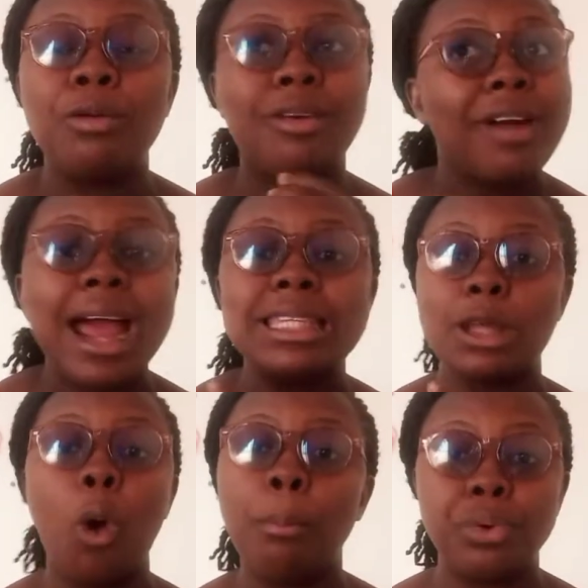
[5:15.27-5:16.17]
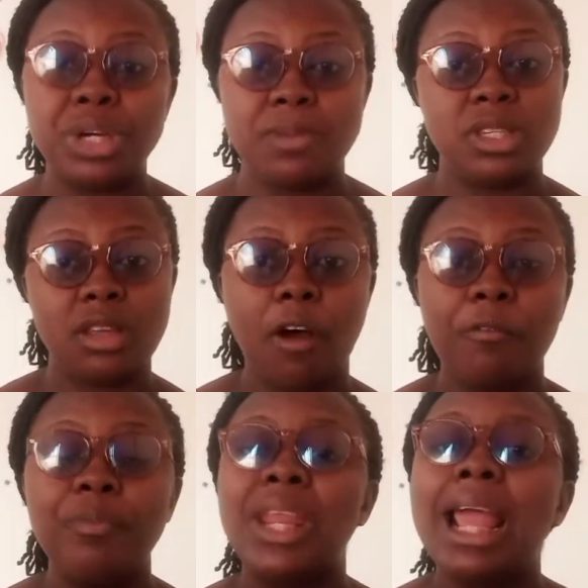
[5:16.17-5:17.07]
Christ humbled
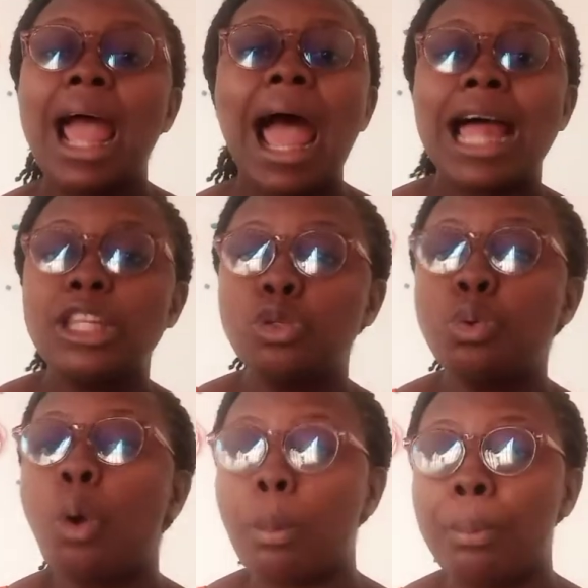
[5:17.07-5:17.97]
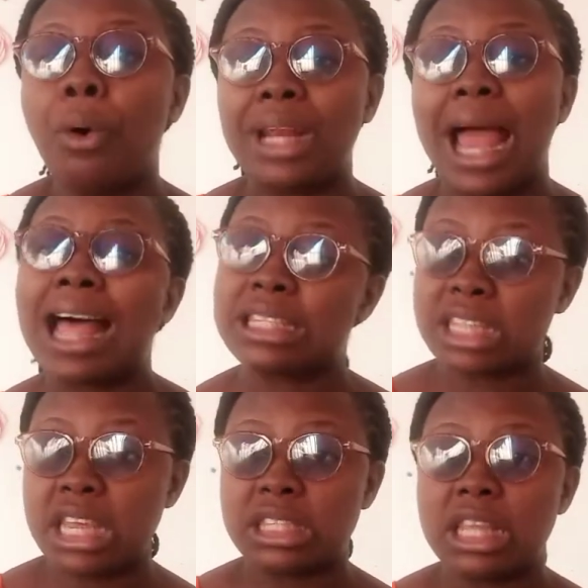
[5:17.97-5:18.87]
himself and took upon our
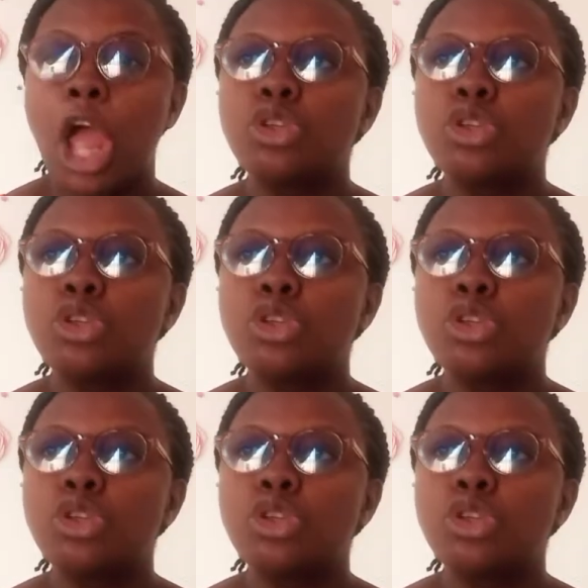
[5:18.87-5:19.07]
sins.